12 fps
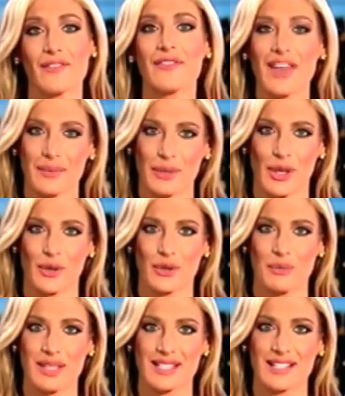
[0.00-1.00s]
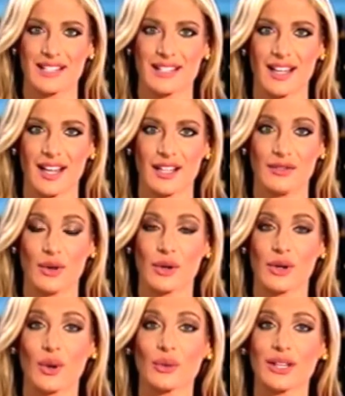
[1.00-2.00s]
family owned business
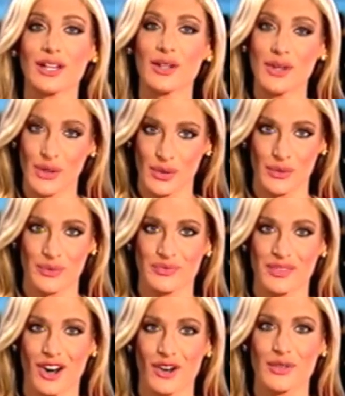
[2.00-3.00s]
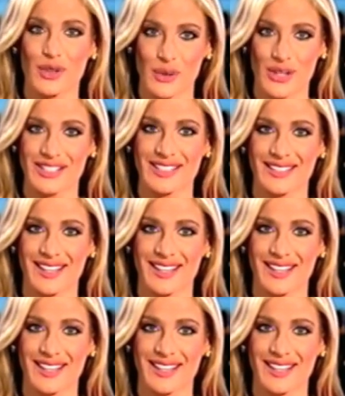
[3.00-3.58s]
devoted only to you, our viewers.